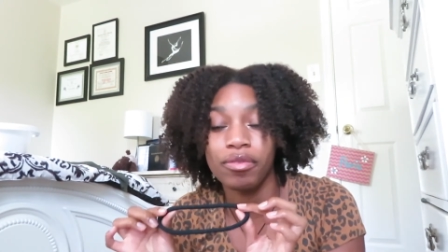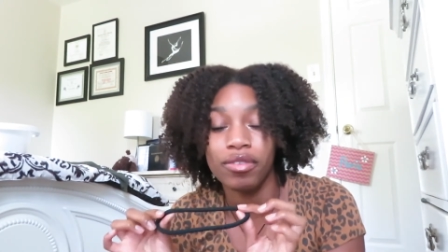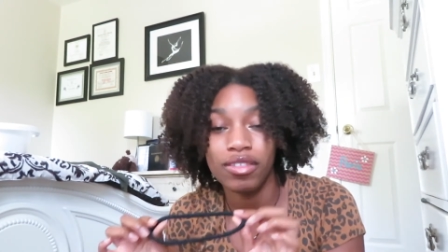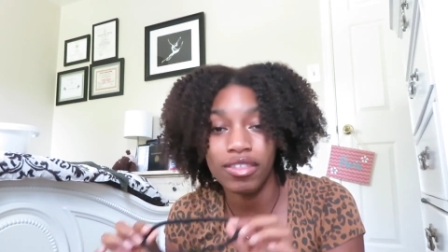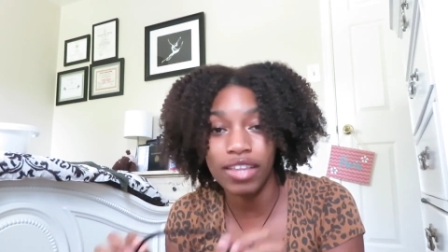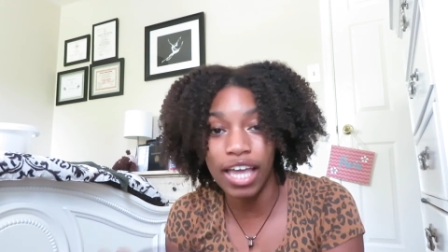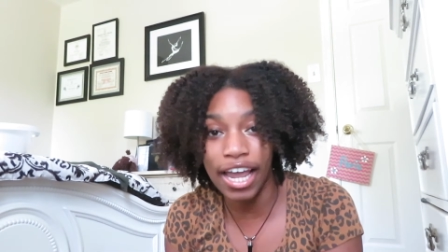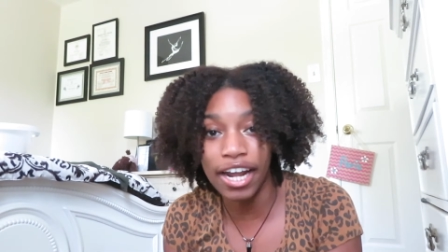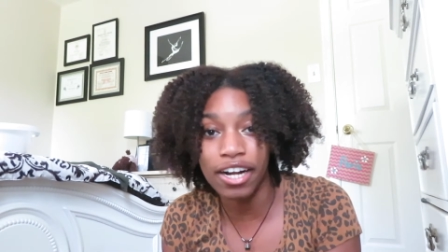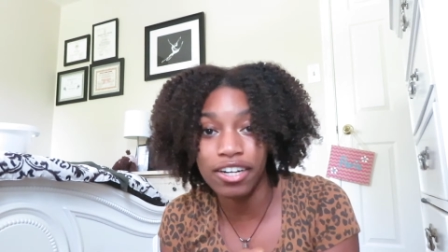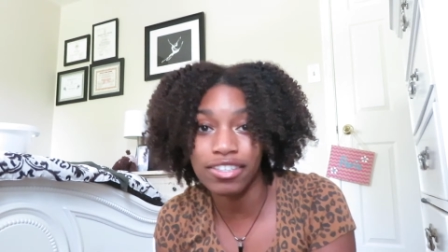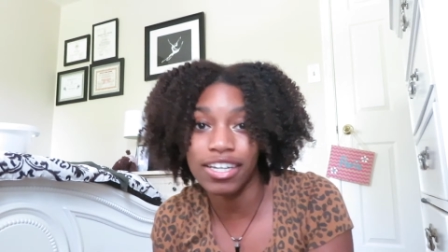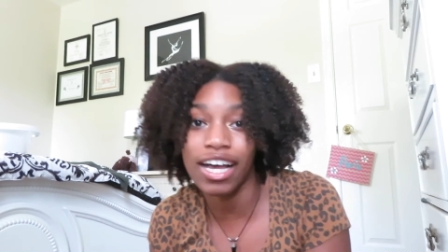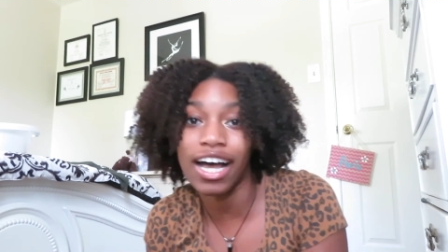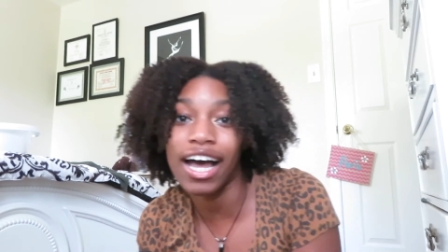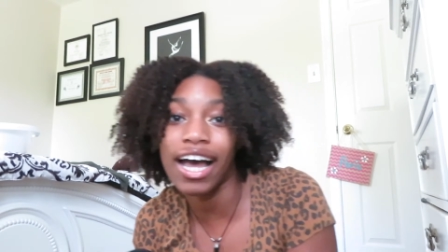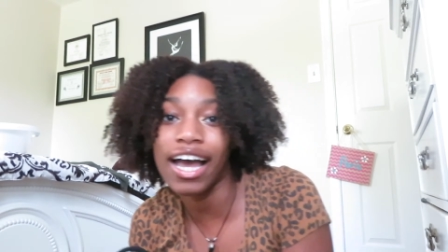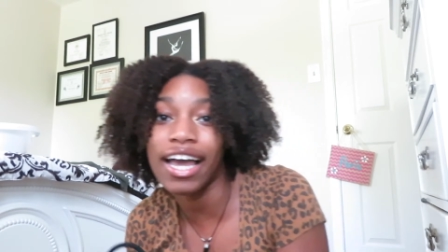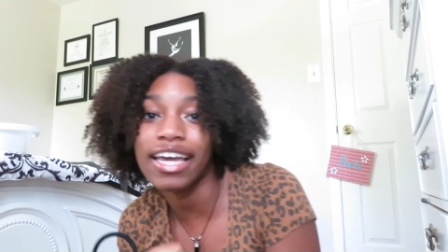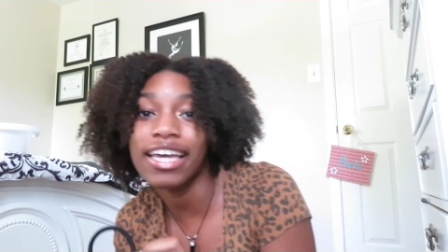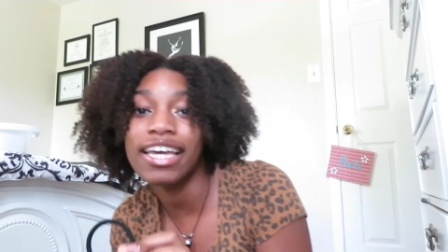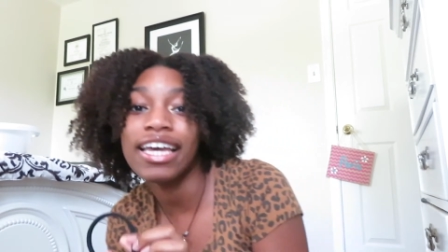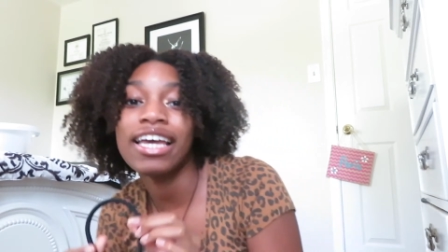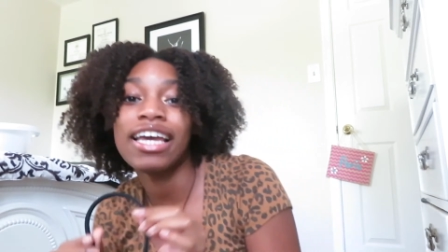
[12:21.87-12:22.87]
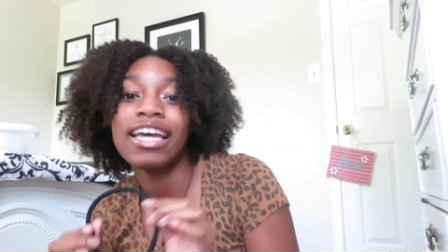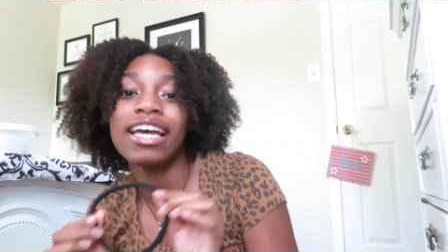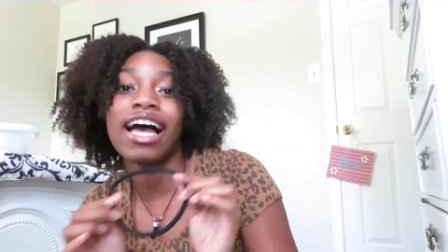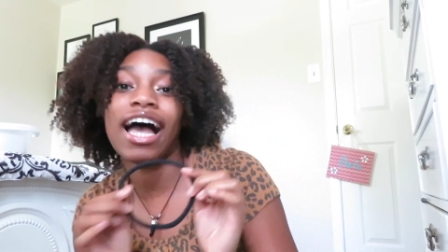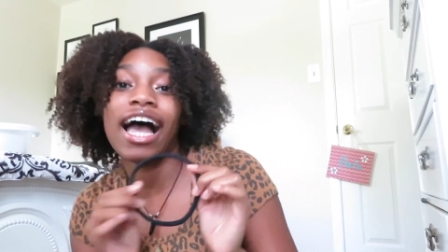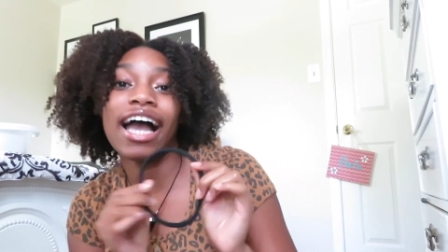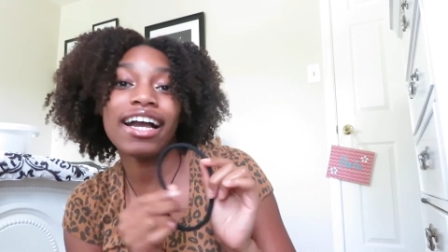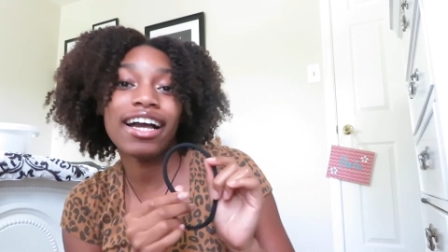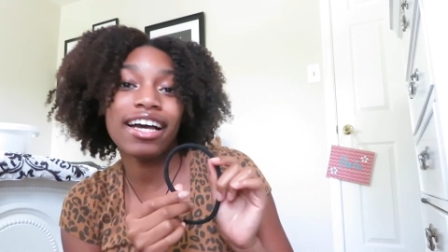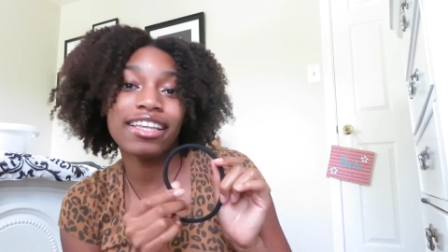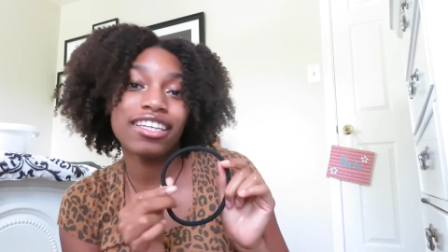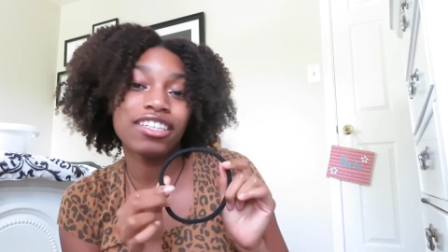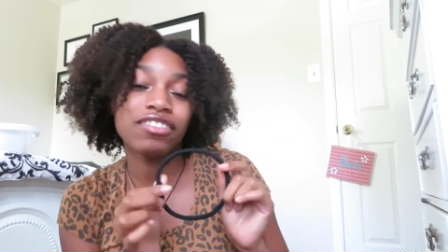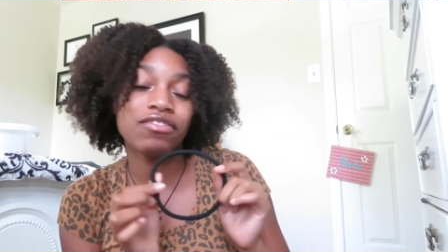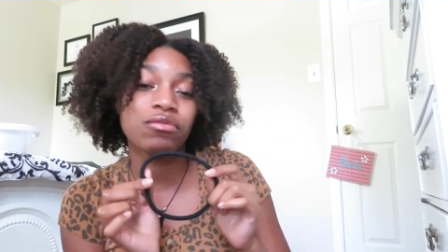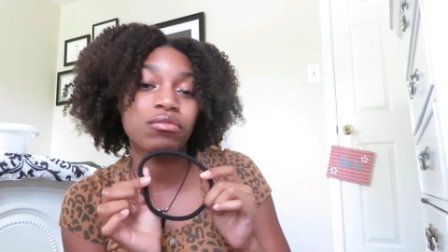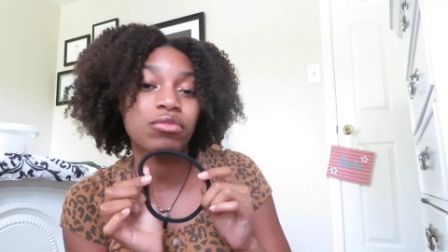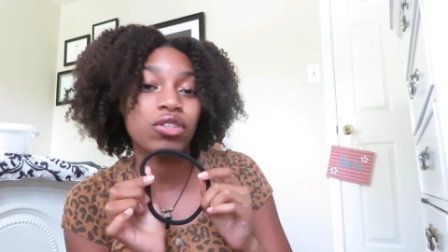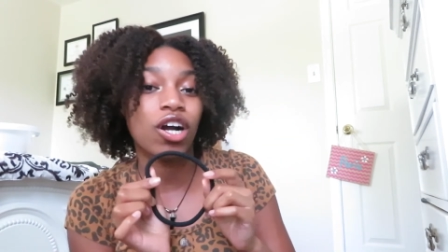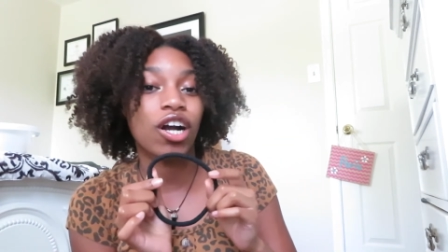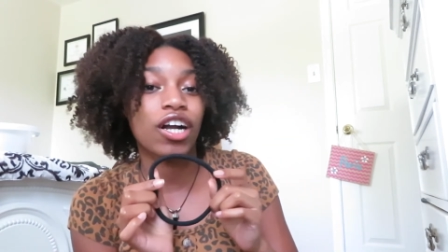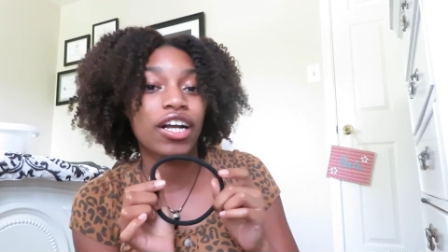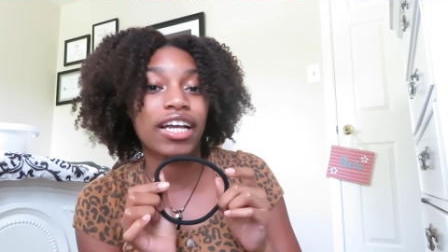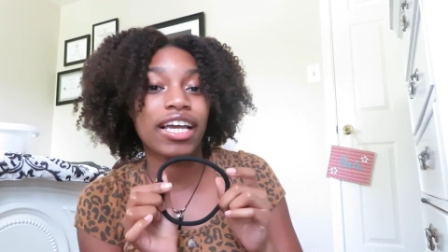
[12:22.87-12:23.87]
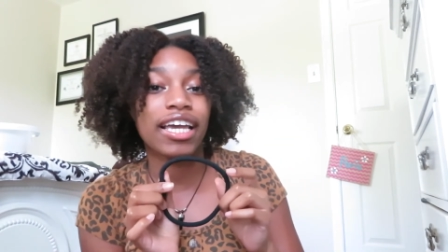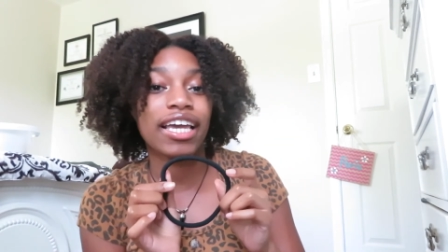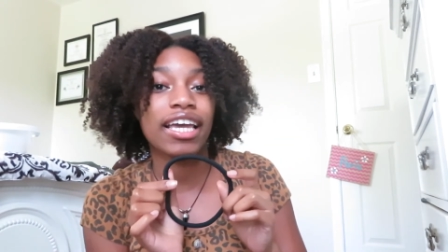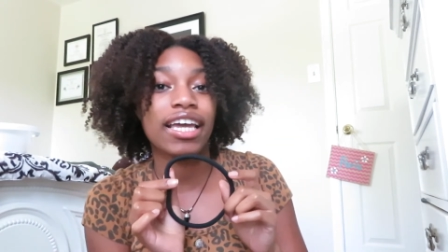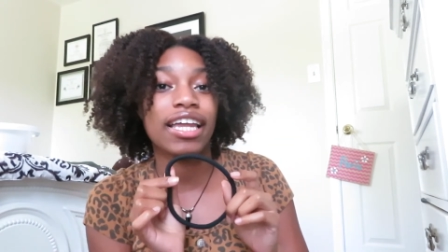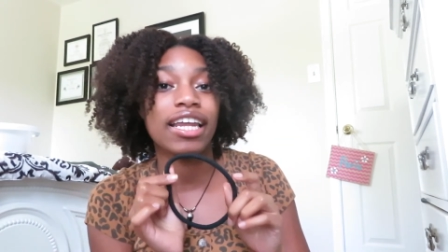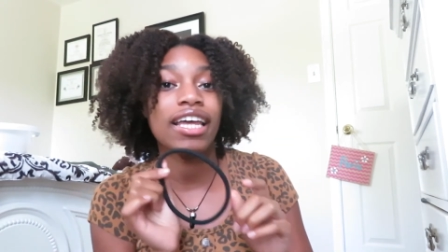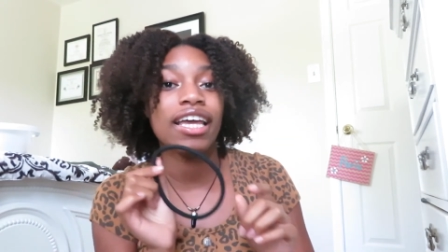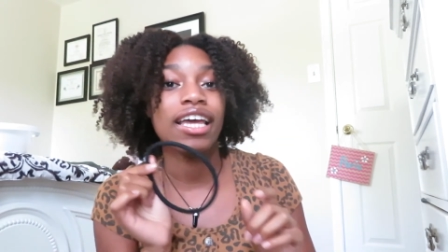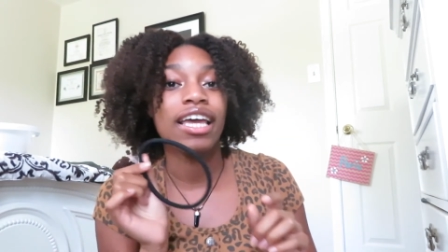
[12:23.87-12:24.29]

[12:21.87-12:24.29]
hair tie. I got this from Target.